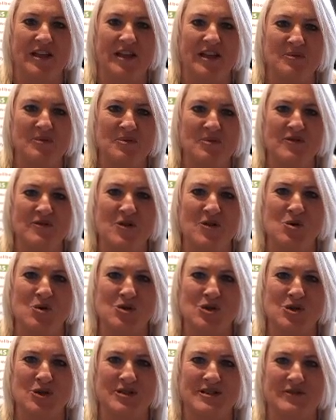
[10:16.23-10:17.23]
I think we've all
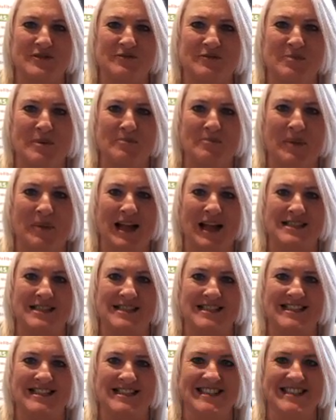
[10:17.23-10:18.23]
sort of been
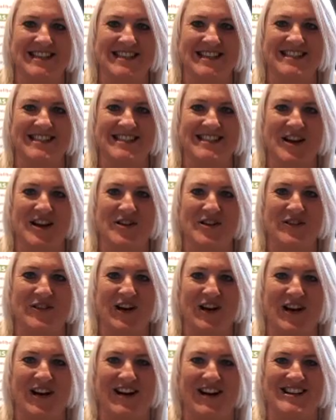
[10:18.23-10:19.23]
planting seeds over
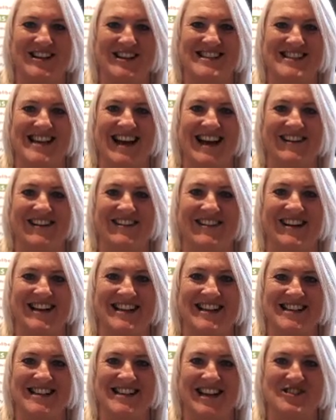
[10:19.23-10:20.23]
lockdown,
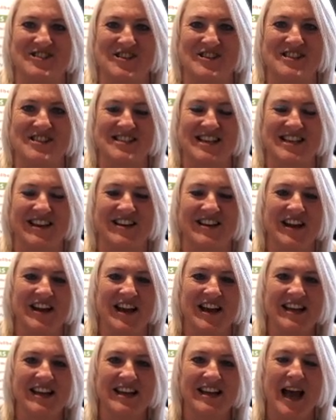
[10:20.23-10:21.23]
etc. So,
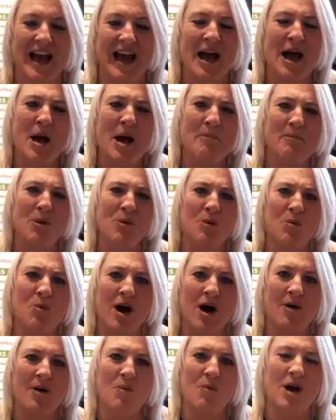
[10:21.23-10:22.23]
yeah. But
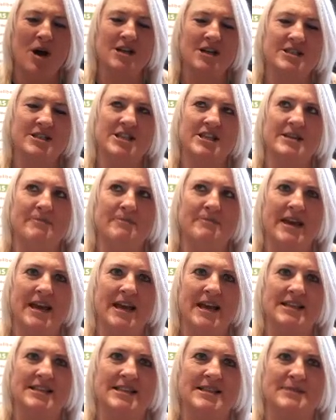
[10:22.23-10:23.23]
what do you
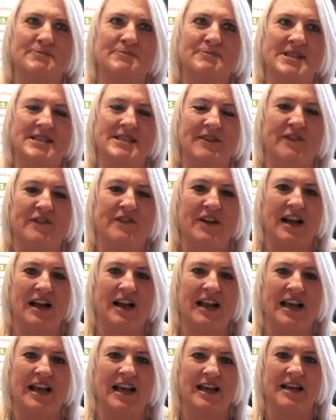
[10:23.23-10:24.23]
mean
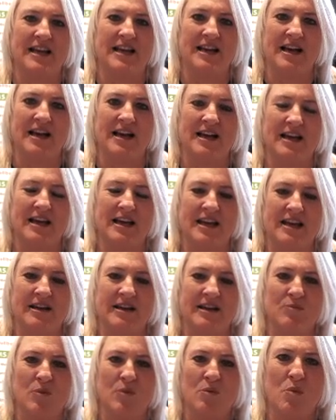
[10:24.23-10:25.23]
specifically?
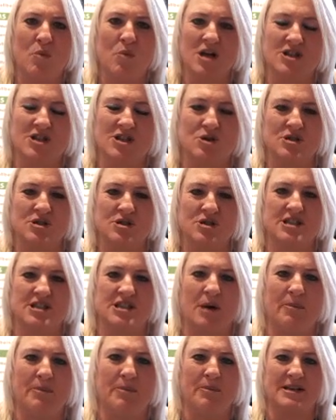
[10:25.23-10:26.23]
In what sort of
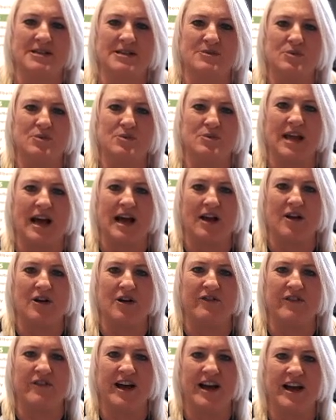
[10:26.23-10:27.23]
topics would that
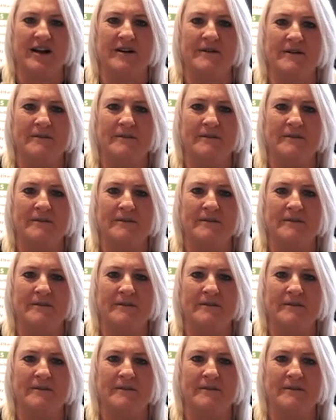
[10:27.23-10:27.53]
cover?